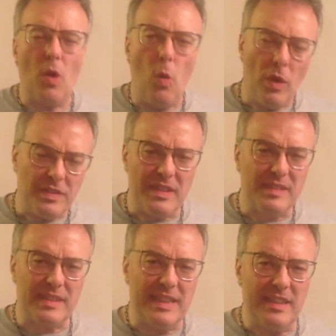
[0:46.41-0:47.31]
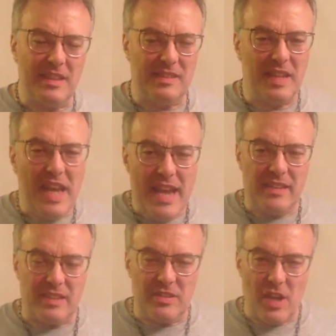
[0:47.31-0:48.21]
what this is
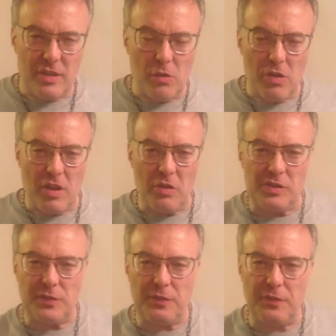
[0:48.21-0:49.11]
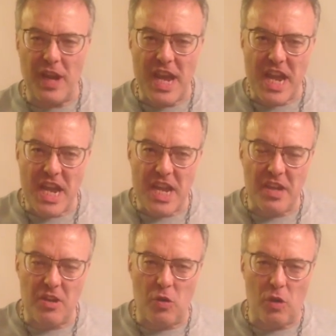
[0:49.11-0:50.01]
another one of those
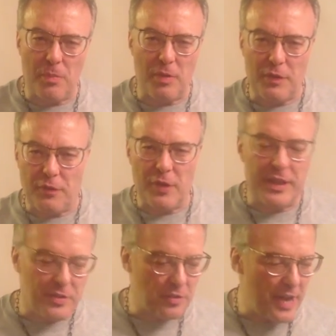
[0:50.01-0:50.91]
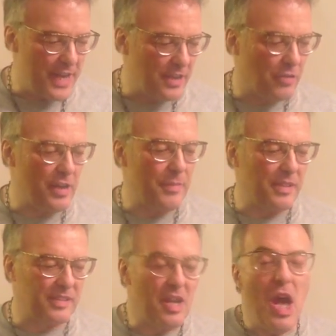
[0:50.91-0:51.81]
fake corporate free trade
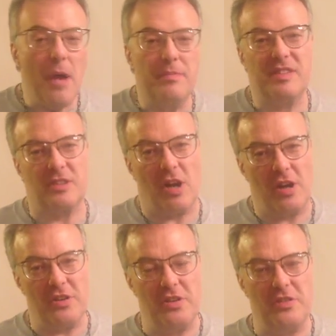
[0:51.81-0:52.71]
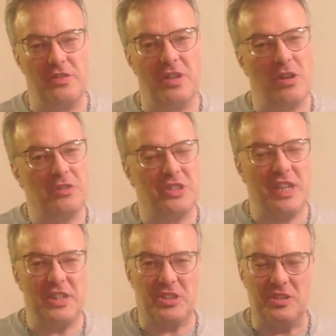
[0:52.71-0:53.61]
agreements started
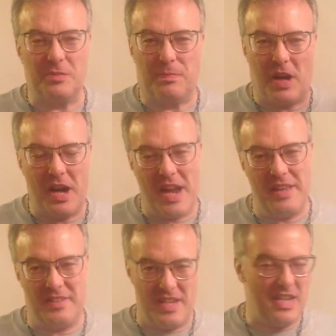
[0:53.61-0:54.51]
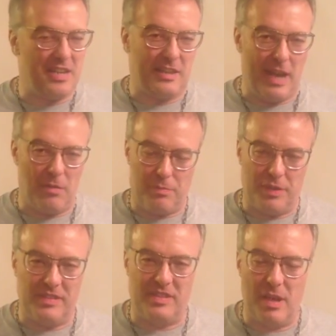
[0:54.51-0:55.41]
negotiations by the Clown
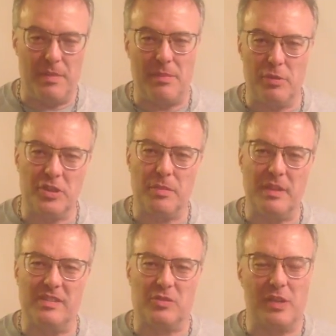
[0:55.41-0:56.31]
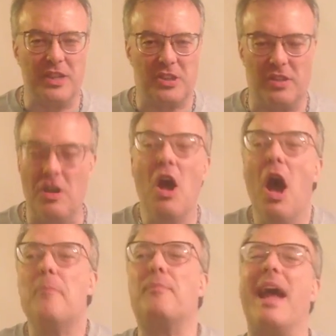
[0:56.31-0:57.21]
Prince W. Bush administration,
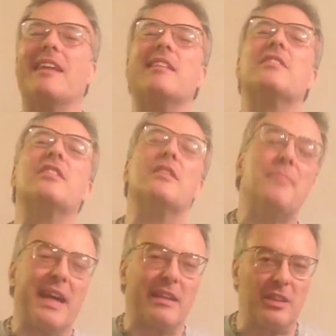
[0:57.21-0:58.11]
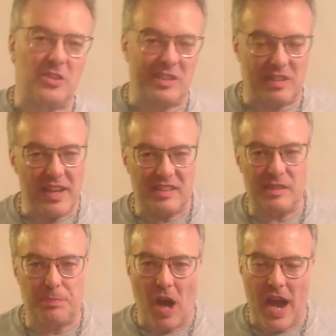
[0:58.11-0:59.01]
pedal to the metal, just like
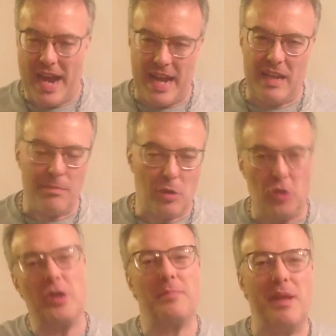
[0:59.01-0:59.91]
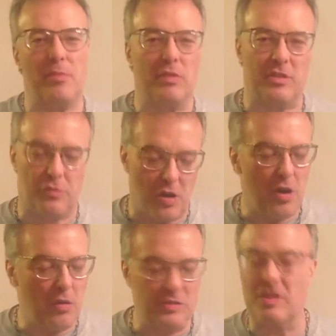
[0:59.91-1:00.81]
spying and murdering people with
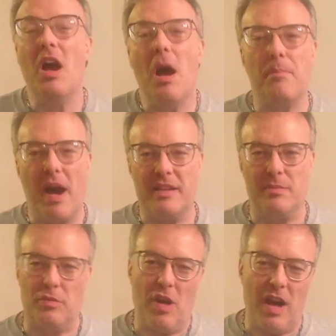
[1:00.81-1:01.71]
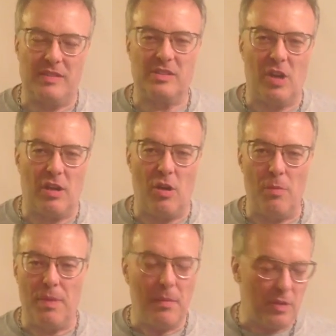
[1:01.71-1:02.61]
drones by the Barack Star
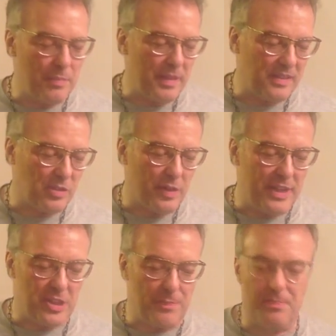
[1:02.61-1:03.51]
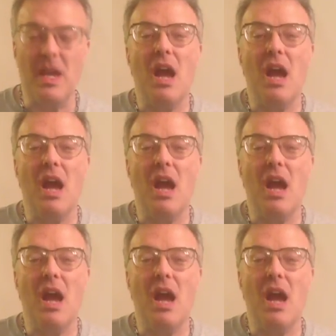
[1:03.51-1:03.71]
Obama administration.